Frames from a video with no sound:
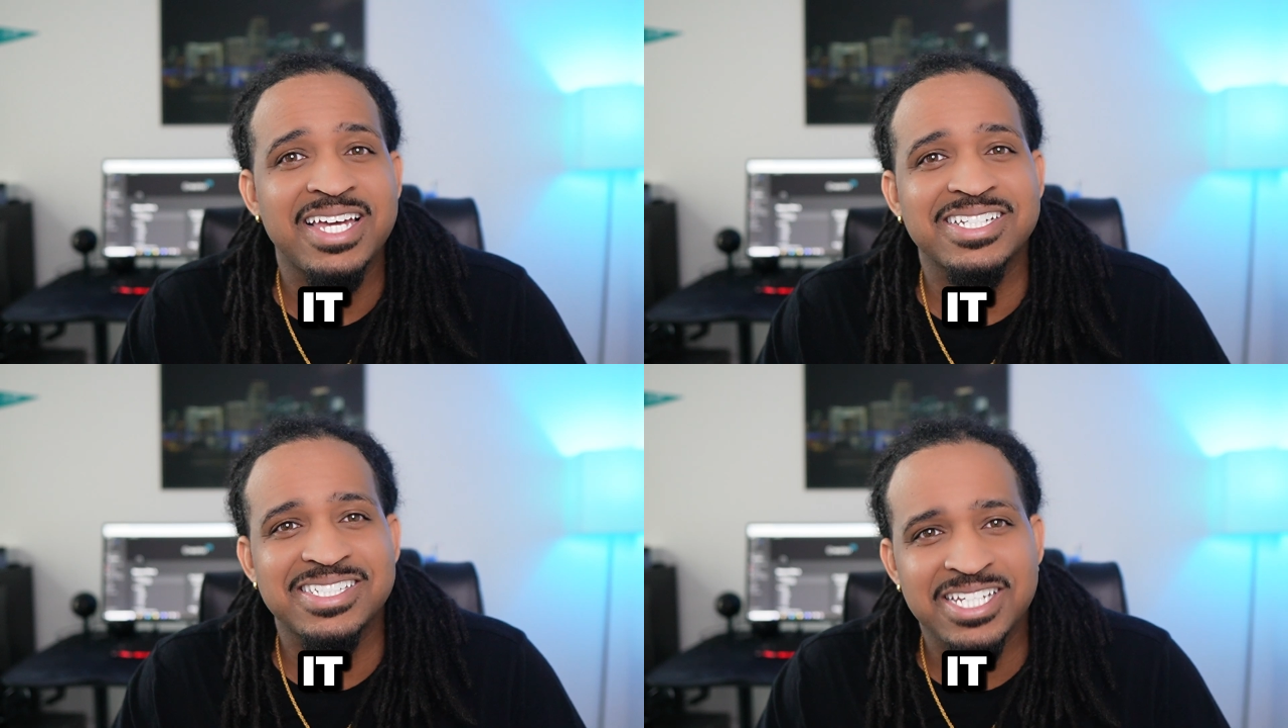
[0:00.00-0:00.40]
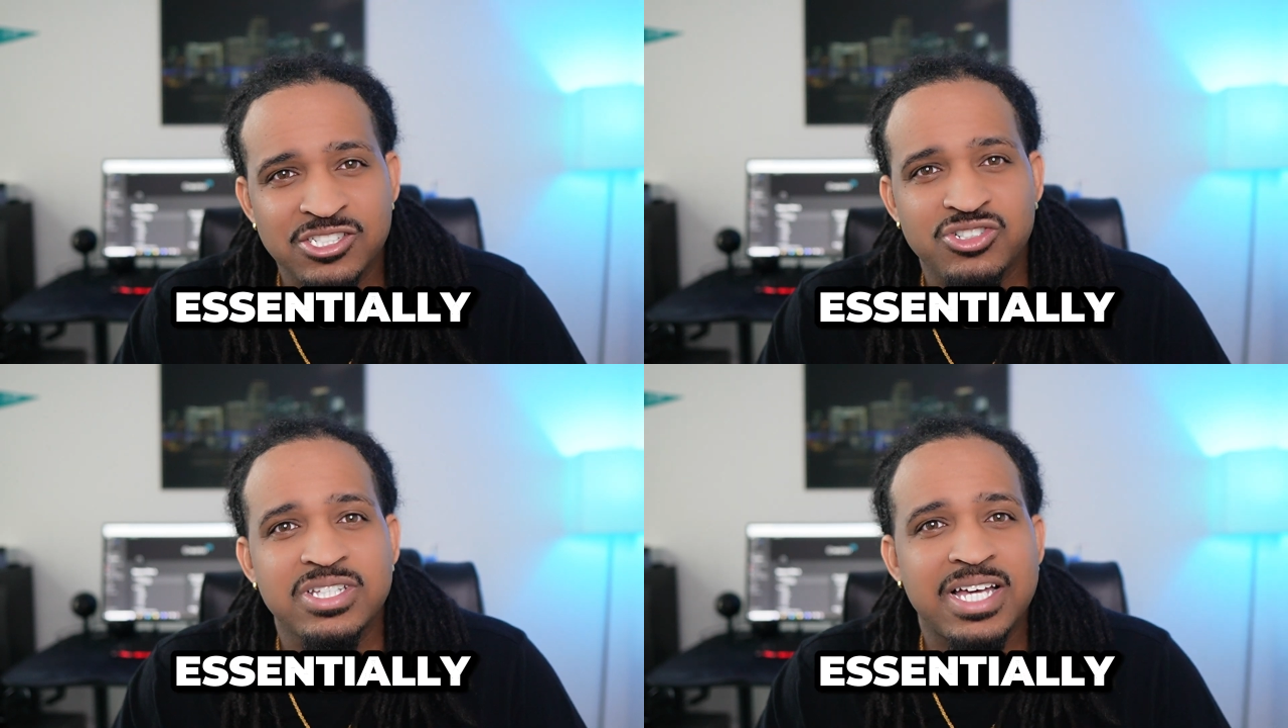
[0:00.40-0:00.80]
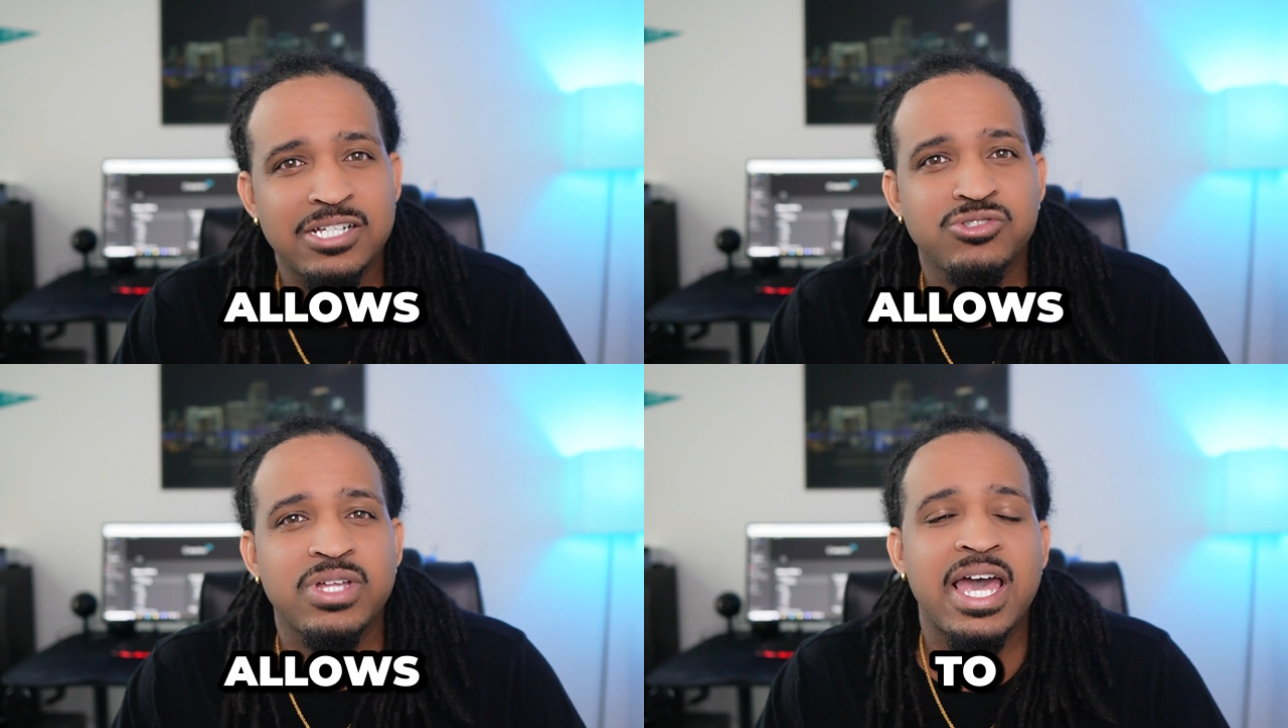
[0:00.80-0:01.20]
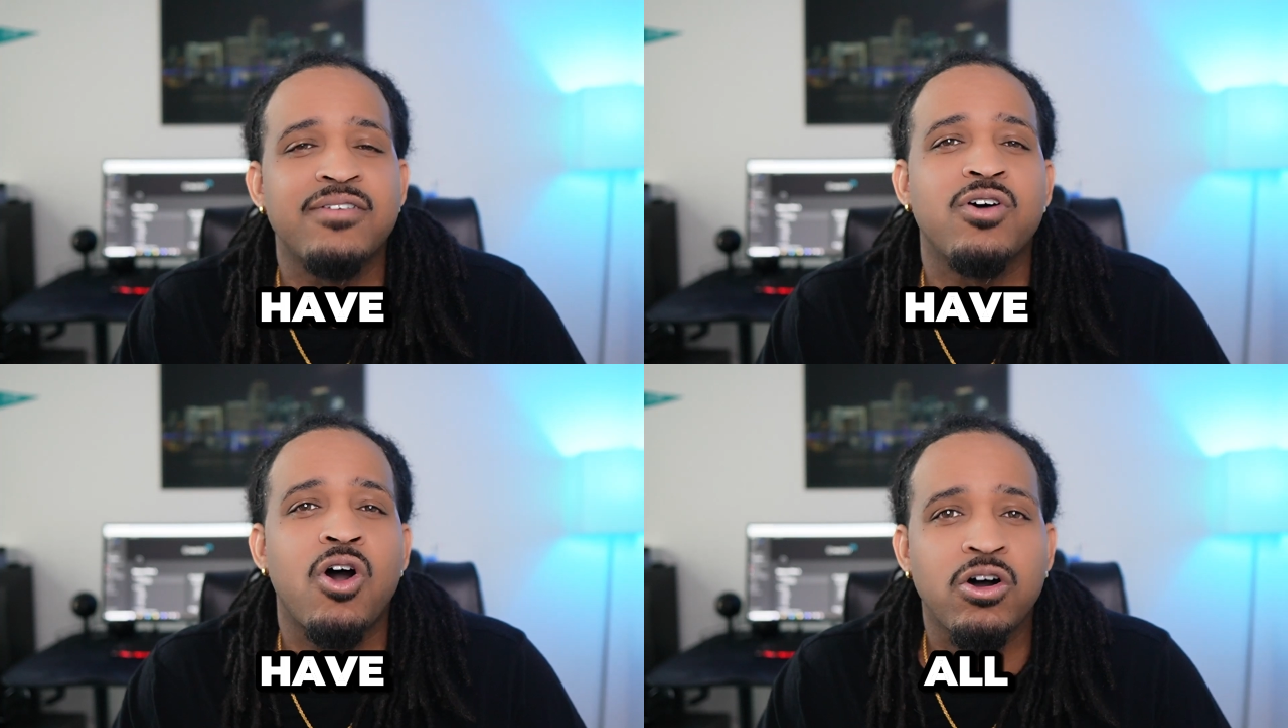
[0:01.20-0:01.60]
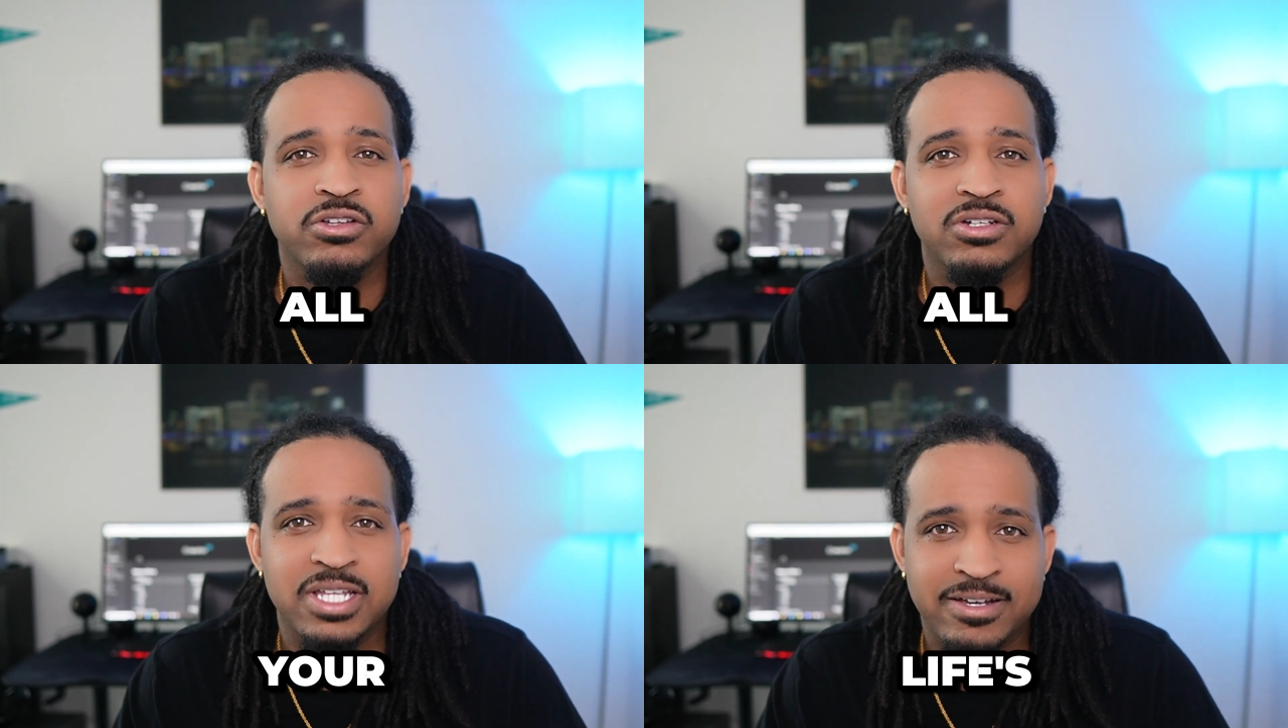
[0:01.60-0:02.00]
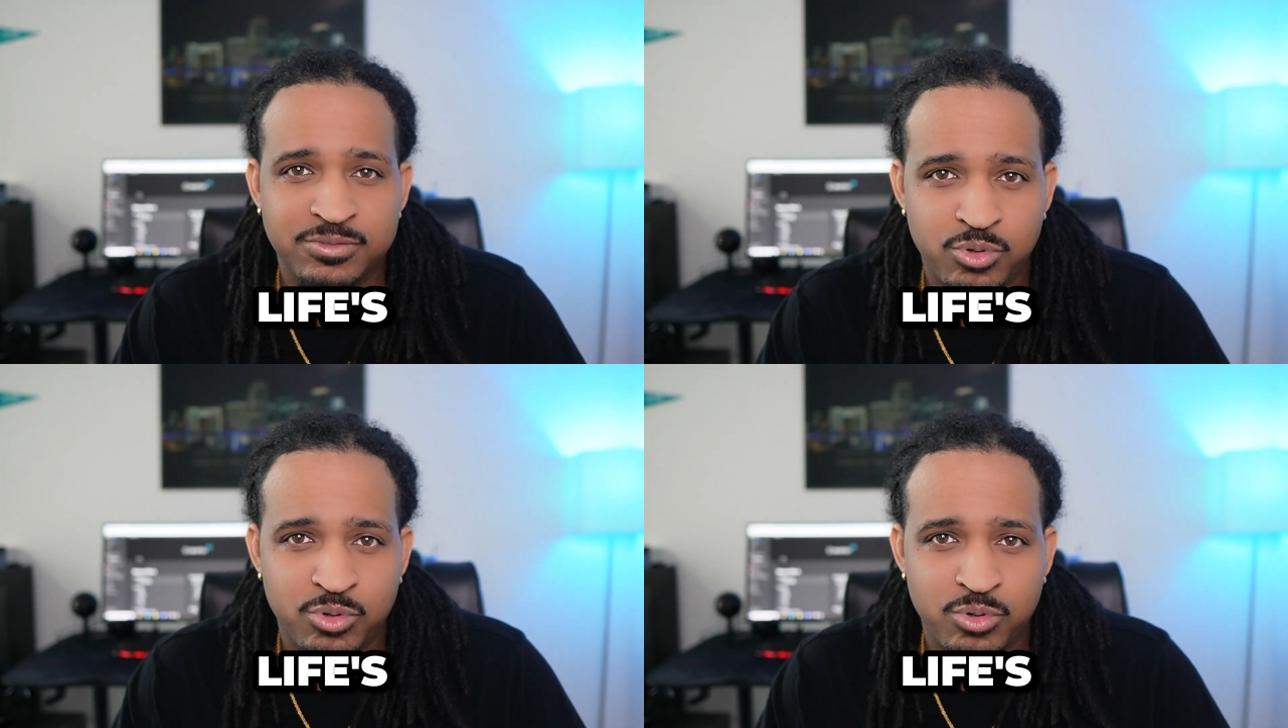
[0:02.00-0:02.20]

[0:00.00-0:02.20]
It essentially allows you to have all your life's